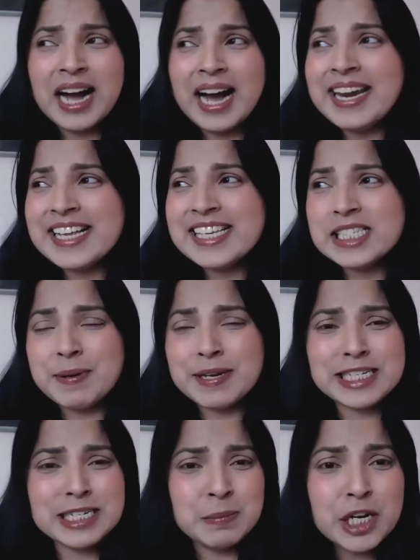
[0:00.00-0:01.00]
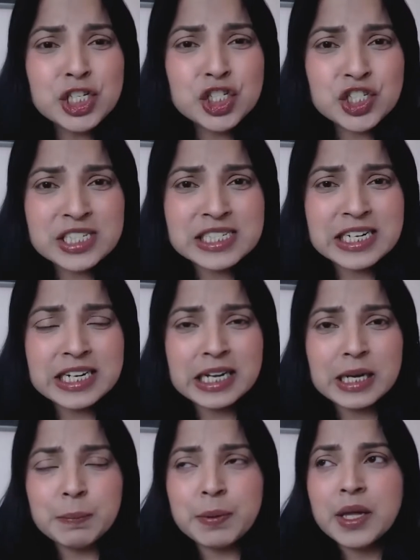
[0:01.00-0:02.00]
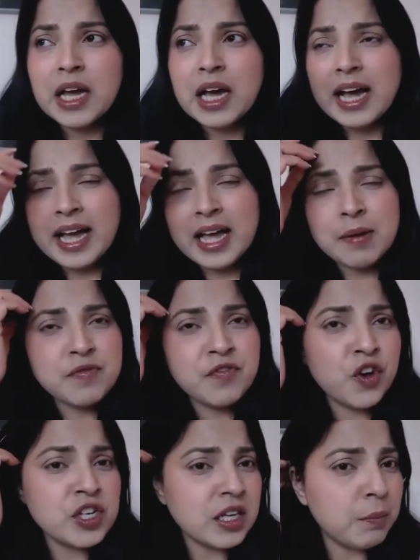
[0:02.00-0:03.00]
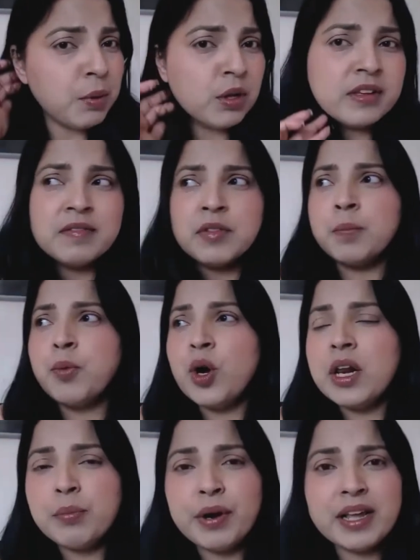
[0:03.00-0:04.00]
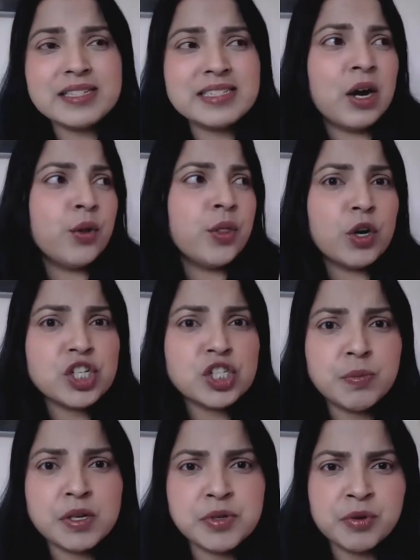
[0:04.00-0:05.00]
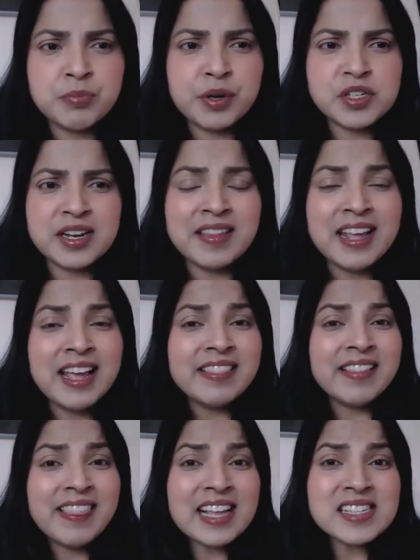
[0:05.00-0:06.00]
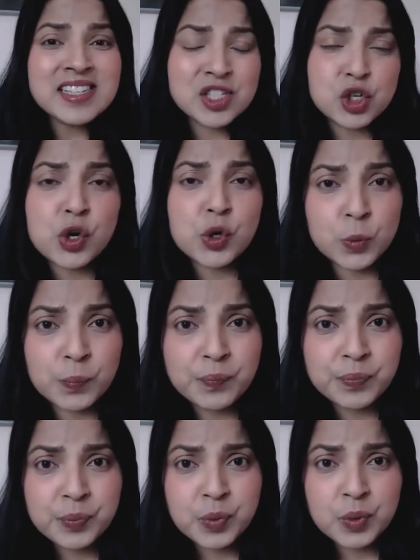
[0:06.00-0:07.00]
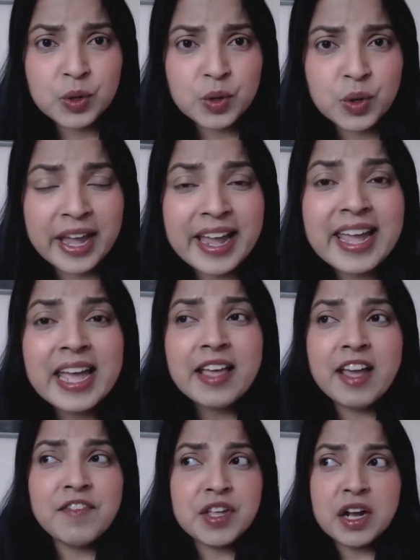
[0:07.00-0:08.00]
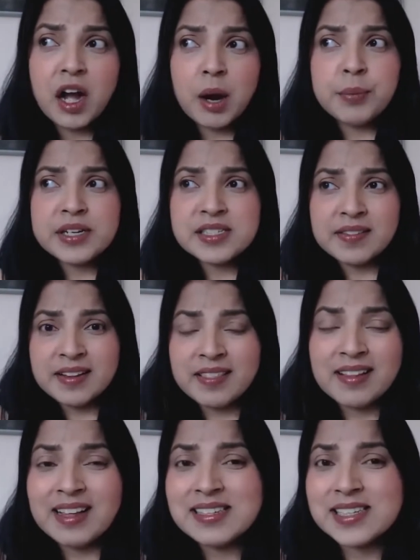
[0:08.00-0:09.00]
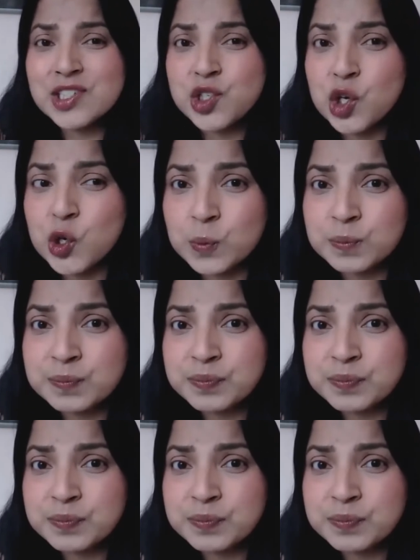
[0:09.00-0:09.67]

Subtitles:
unexpected emergency turn up, for example, the boiler breaks down, the washing machine breaks down, then that's a struggle. Okay, if the car breaks down, then that's a struggle.